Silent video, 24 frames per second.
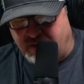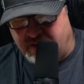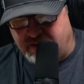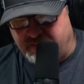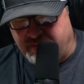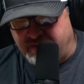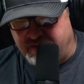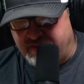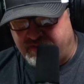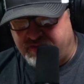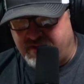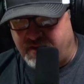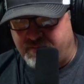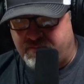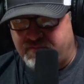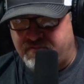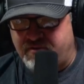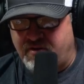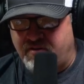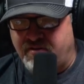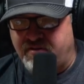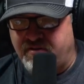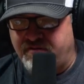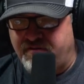welcome to this
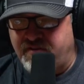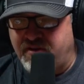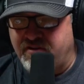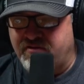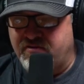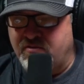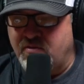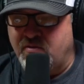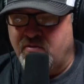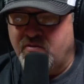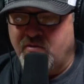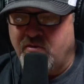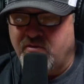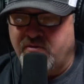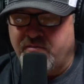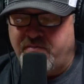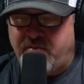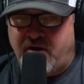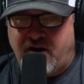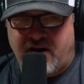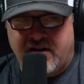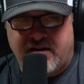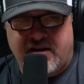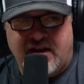episode of the Fish North Georgia
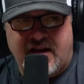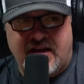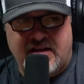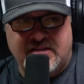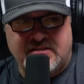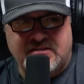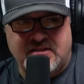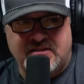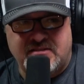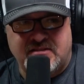podcast.